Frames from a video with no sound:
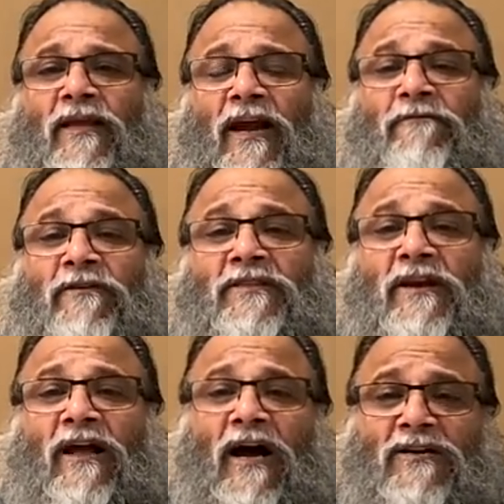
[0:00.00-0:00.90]
And with
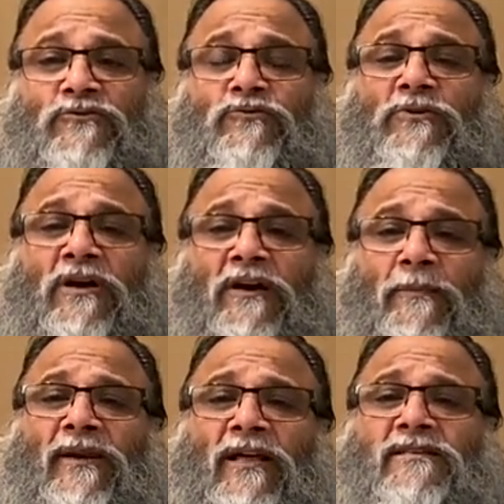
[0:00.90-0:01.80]
regards to the
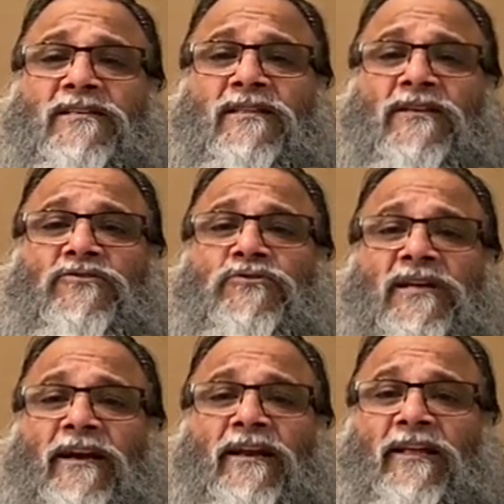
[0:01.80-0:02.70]
criminals in the
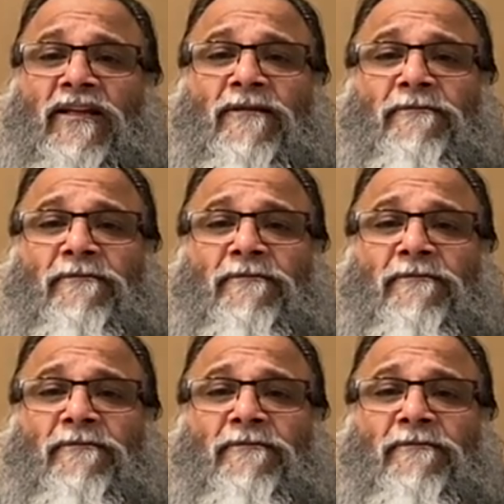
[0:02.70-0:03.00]
society,